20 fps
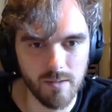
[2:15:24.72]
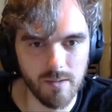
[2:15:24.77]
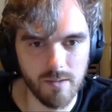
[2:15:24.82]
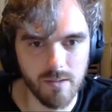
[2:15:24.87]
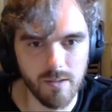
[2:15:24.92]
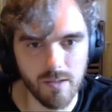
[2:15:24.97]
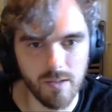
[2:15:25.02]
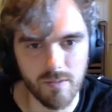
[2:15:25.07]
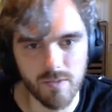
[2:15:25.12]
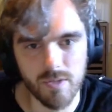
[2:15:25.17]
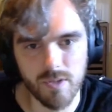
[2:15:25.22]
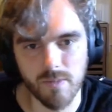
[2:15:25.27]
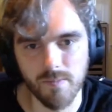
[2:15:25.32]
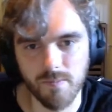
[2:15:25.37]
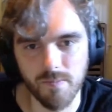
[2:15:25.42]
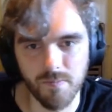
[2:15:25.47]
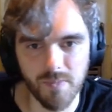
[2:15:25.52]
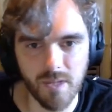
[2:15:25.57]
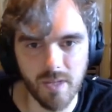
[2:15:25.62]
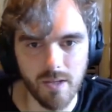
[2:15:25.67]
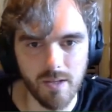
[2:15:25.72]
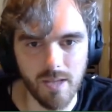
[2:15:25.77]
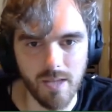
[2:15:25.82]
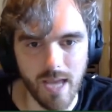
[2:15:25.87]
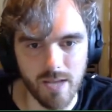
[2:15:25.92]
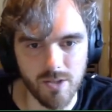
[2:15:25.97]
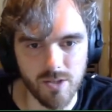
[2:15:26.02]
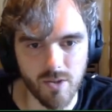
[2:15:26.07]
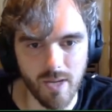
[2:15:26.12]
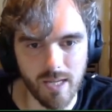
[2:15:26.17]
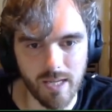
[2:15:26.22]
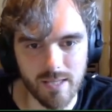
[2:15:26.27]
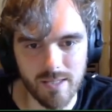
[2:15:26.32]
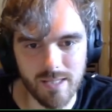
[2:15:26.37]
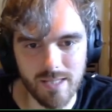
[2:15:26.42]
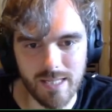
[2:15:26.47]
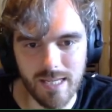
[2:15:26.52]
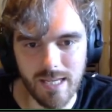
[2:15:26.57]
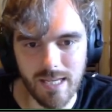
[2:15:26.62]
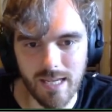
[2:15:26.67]
give some. Yeah, so I can
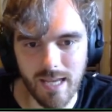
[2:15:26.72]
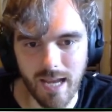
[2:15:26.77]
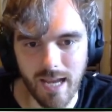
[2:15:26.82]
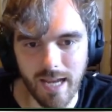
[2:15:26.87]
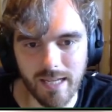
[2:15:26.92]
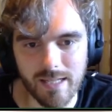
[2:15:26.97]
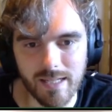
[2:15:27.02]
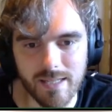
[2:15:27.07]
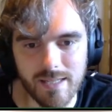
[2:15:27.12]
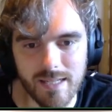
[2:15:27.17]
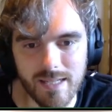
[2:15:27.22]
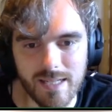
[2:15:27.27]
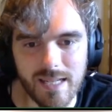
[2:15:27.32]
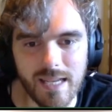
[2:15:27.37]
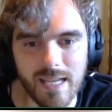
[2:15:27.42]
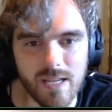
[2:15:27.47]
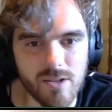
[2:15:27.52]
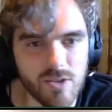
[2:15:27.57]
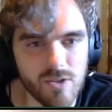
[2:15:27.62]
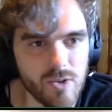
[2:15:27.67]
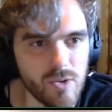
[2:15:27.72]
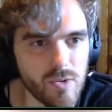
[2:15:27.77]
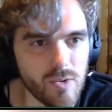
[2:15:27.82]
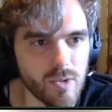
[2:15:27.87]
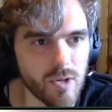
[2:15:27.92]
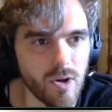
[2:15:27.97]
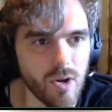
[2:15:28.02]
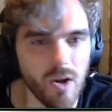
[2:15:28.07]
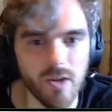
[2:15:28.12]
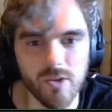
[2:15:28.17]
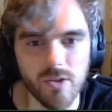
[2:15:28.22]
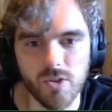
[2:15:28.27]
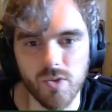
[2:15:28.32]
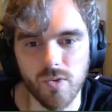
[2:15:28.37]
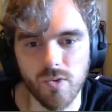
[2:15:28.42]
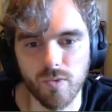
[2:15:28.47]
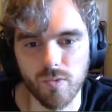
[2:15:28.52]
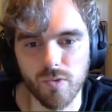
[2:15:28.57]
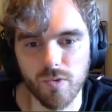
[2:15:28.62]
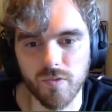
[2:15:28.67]
see into or onto
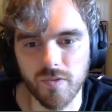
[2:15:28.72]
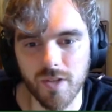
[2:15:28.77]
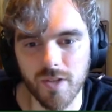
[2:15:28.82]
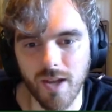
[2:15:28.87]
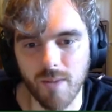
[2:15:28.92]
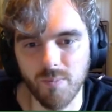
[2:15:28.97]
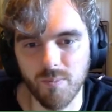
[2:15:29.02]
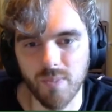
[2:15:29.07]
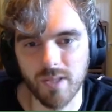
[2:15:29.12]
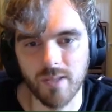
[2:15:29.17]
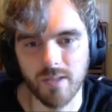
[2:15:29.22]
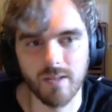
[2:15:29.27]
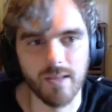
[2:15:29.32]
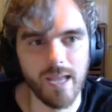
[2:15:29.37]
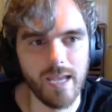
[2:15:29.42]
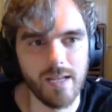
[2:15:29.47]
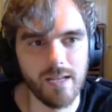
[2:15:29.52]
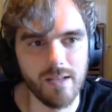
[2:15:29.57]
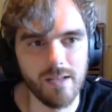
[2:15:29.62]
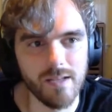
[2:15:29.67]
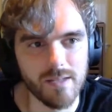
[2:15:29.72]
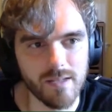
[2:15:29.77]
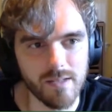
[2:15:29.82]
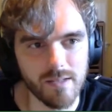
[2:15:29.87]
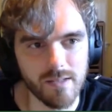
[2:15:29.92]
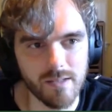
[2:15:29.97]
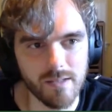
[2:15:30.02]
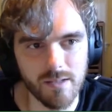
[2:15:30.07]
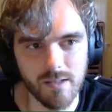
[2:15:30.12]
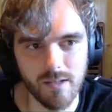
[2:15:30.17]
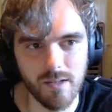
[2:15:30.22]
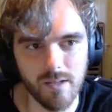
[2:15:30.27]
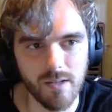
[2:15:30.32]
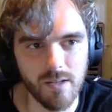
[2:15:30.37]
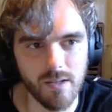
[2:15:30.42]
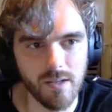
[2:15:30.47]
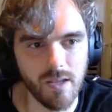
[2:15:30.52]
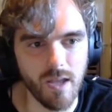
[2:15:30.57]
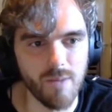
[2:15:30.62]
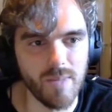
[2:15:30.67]
the rooftop, but the light isn't
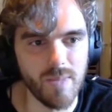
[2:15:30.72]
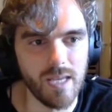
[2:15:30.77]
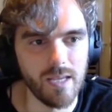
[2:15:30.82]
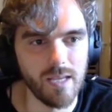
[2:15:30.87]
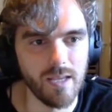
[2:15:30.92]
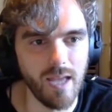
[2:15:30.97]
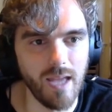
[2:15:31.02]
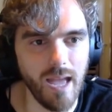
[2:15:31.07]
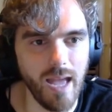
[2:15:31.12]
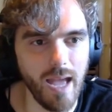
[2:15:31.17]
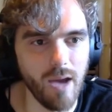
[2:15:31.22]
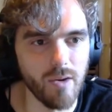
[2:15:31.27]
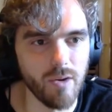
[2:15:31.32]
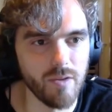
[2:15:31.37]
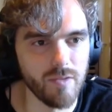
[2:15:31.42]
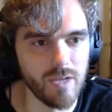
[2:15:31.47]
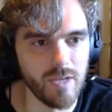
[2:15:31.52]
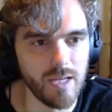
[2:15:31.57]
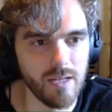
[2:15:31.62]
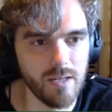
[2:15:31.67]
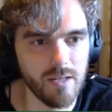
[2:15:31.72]
coming out of it.